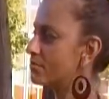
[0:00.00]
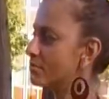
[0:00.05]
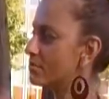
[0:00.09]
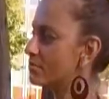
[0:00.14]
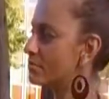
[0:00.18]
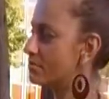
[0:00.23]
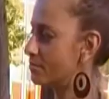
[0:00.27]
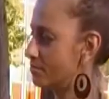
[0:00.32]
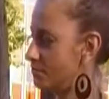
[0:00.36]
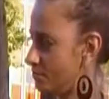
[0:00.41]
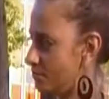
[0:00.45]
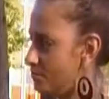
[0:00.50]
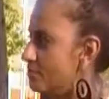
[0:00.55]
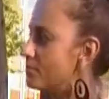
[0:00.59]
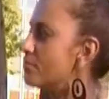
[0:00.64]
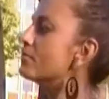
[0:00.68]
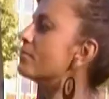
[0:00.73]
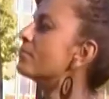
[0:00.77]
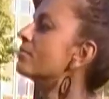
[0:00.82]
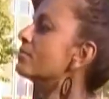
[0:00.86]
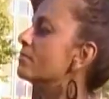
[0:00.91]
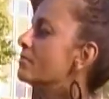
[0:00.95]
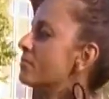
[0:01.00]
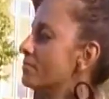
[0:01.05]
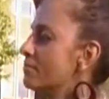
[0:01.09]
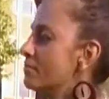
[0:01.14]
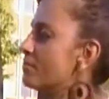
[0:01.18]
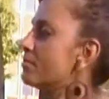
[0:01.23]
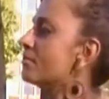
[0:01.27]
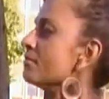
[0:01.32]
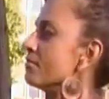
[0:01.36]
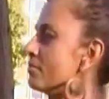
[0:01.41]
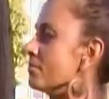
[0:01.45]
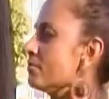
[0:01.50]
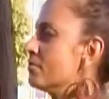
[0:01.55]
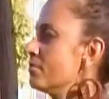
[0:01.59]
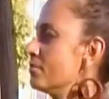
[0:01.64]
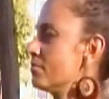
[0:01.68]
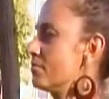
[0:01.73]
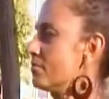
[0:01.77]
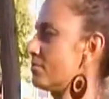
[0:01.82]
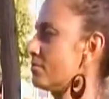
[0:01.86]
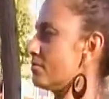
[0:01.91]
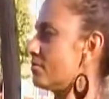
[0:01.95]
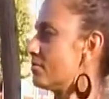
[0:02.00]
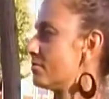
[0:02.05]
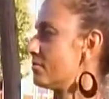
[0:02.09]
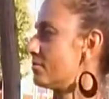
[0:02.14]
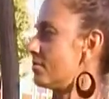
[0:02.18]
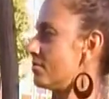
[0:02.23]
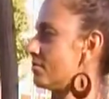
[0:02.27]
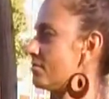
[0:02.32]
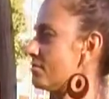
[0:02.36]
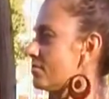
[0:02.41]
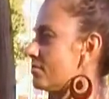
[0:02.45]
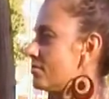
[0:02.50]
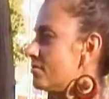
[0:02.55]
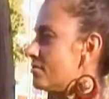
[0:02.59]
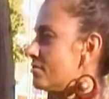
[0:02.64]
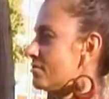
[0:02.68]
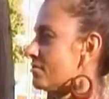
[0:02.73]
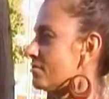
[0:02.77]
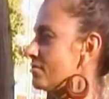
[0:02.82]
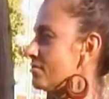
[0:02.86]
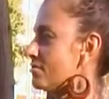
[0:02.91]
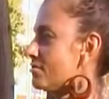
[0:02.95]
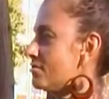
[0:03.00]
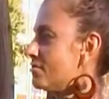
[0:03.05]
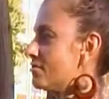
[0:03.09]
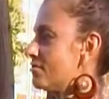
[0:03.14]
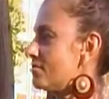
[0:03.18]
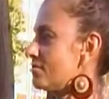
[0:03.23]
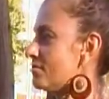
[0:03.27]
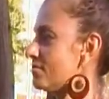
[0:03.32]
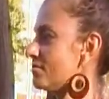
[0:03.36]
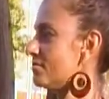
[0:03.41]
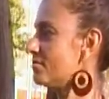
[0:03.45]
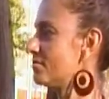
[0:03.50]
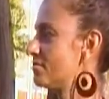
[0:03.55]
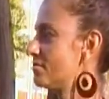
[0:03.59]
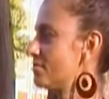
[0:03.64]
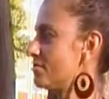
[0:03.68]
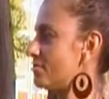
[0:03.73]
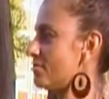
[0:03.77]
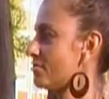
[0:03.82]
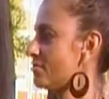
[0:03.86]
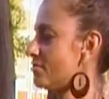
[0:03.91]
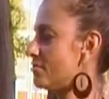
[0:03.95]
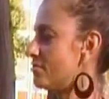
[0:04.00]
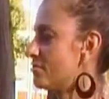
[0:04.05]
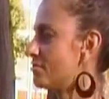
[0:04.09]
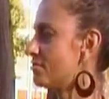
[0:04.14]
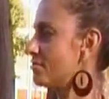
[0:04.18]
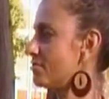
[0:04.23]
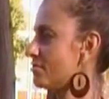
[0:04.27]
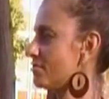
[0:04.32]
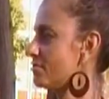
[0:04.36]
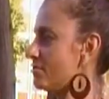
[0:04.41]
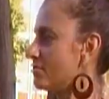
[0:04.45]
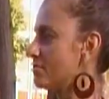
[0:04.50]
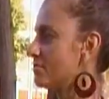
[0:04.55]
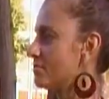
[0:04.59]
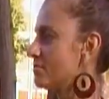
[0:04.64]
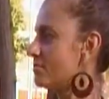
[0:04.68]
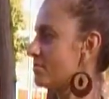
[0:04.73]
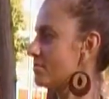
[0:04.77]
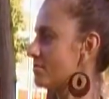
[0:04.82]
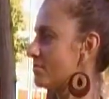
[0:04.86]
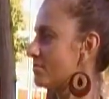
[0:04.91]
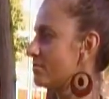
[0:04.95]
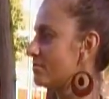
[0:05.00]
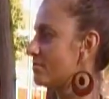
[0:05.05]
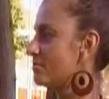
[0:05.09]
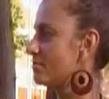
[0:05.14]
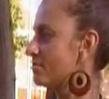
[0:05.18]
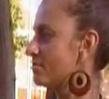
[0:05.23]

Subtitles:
(not speaking)